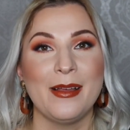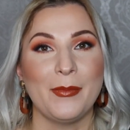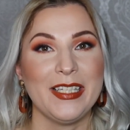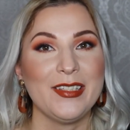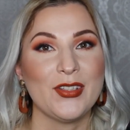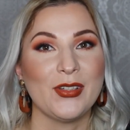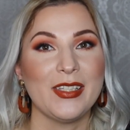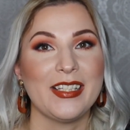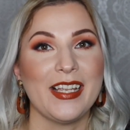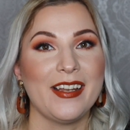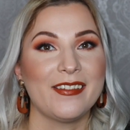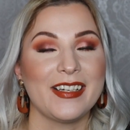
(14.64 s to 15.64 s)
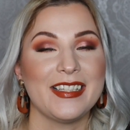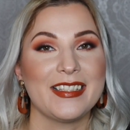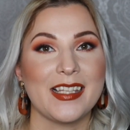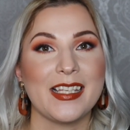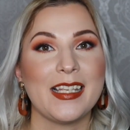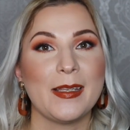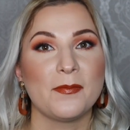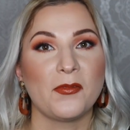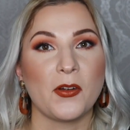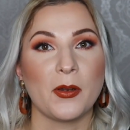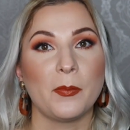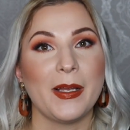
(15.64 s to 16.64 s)
Panning Solitaire is the theme
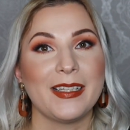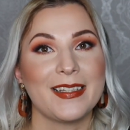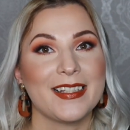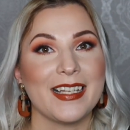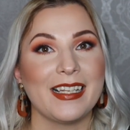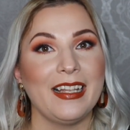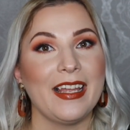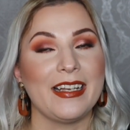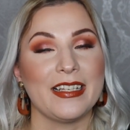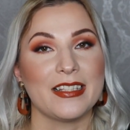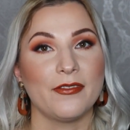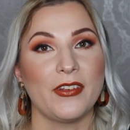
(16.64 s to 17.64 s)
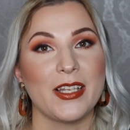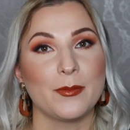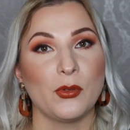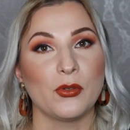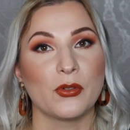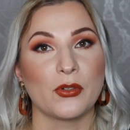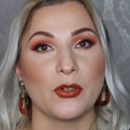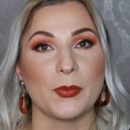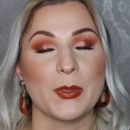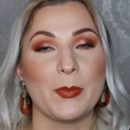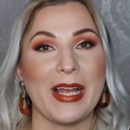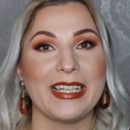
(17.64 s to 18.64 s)
for PANtastic Ladies Facebook
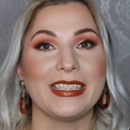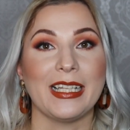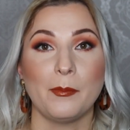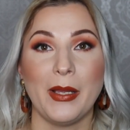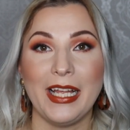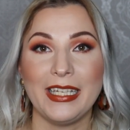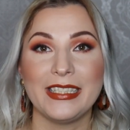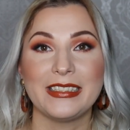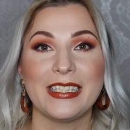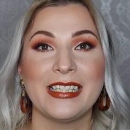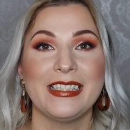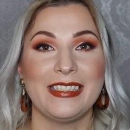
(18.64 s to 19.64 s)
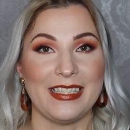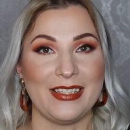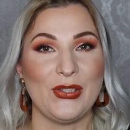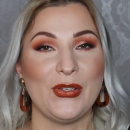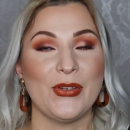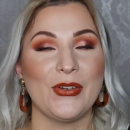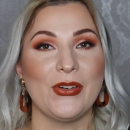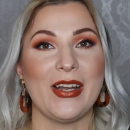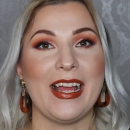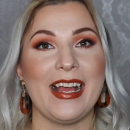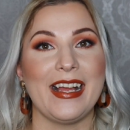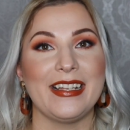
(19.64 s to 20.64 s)
group's Pan That Palette this year,
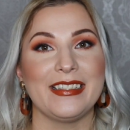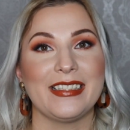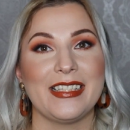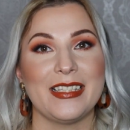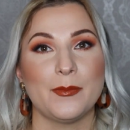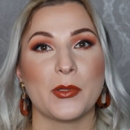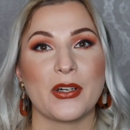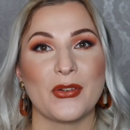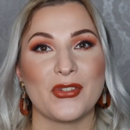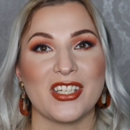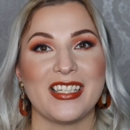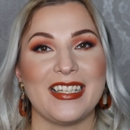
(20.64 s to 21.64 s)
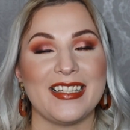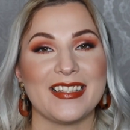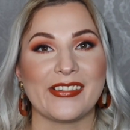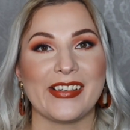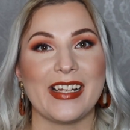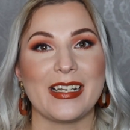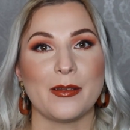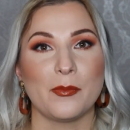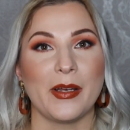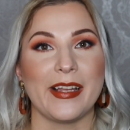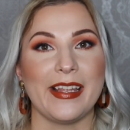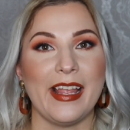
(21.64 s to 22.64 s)
and this project is created
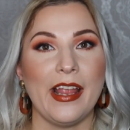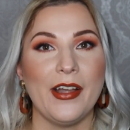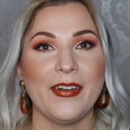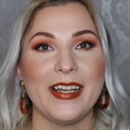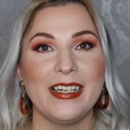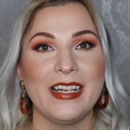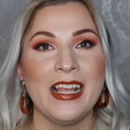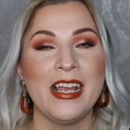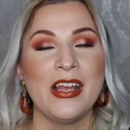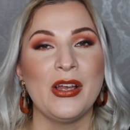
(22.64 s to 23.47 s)
by Erynn,